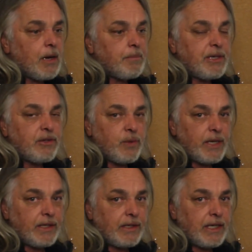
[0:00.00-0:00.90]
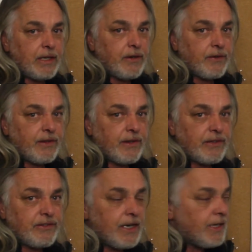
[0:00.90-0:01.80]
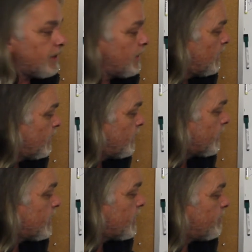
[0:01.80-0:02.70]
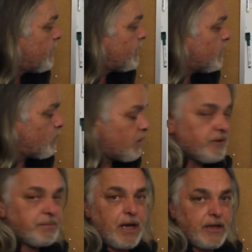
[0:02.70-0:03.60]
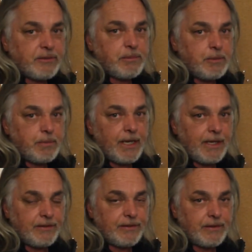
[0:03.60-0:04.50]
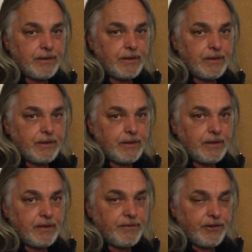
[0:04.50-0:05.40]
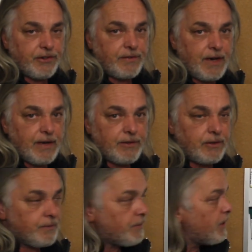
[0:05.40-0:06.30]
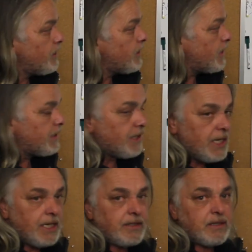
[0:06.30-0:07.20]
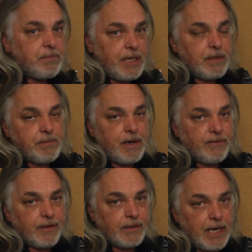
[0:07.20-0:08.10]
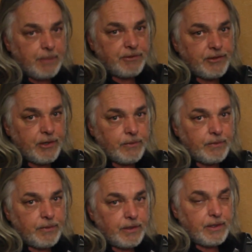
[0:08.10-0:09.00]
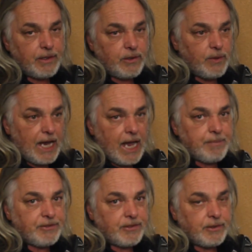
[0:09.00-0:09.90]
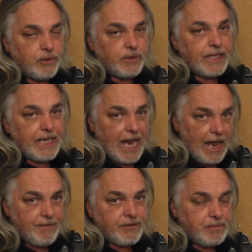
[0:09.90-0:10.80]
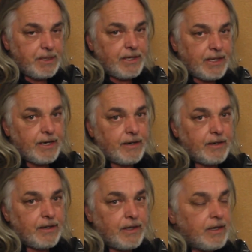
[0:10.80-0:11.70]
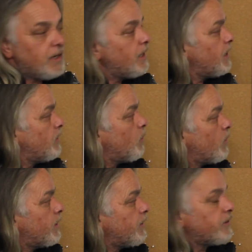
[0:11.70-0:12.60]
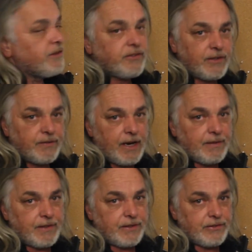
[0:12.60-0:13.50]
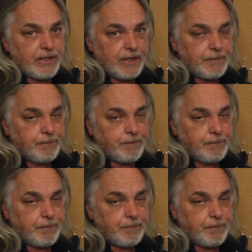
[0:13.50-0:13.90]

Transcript: between the earth and the sun, they're going to be in the worst possible place for survival. You need to be above the limestone. You absolutely have to be there in order to survive this thing.